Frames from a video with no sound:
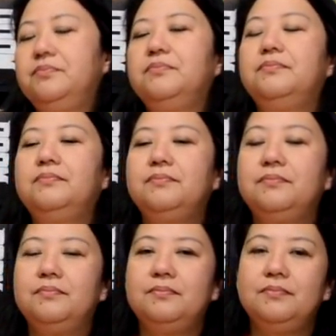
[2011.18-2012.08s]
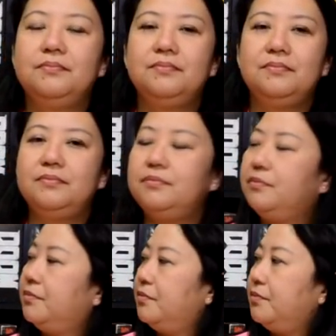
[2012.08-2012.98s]

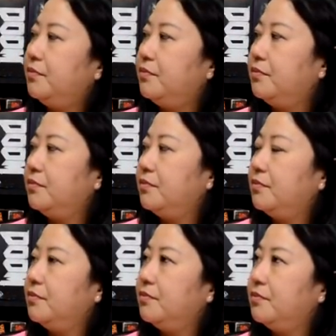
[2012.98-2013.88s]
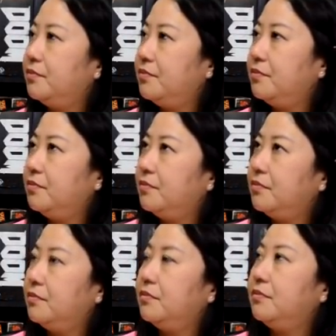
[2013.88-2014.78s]

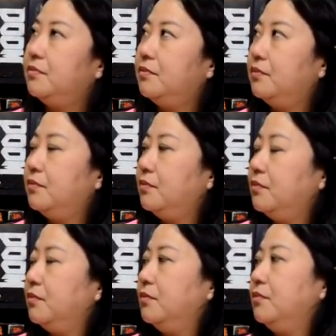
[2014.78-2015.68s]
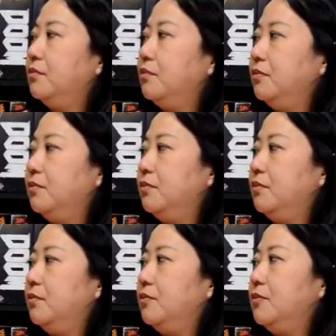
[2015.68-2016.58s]

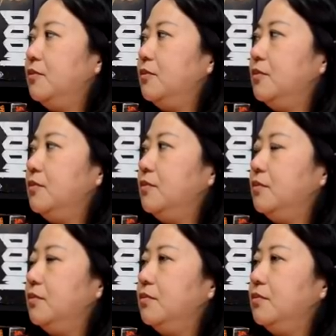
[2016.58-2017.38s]
No words are spoken by the person on screen.